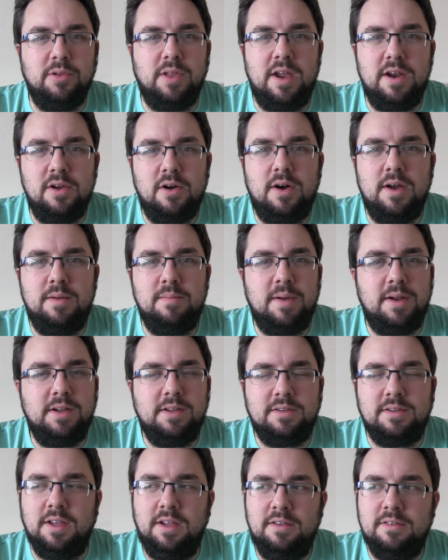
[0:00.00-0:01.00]
They're not in many
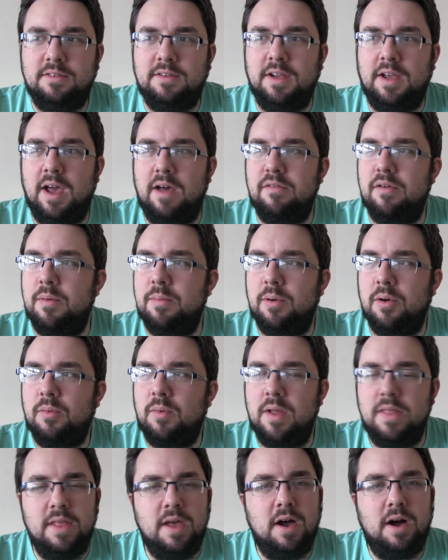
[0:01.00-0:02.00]
scenes together, but
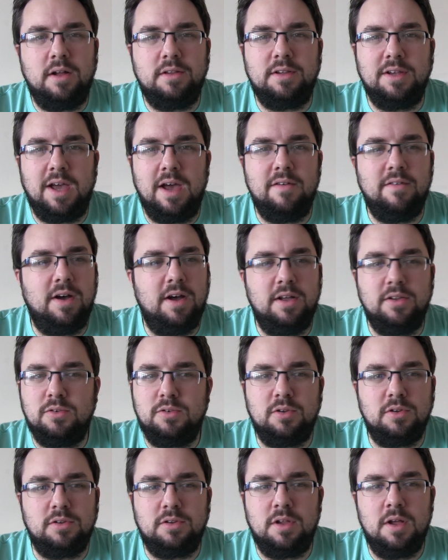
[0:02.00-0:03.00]
when they are together, it's
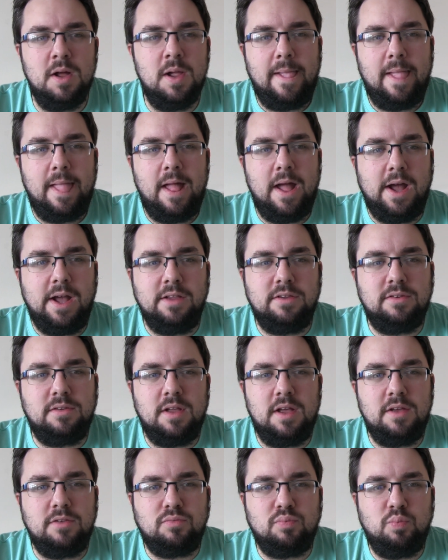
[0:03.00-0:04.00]
just,
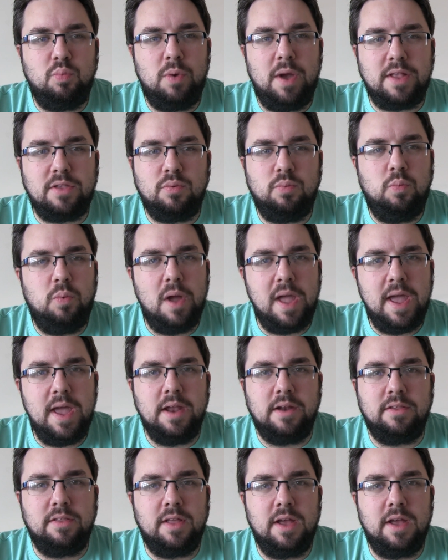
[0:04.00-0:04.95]
it's weird.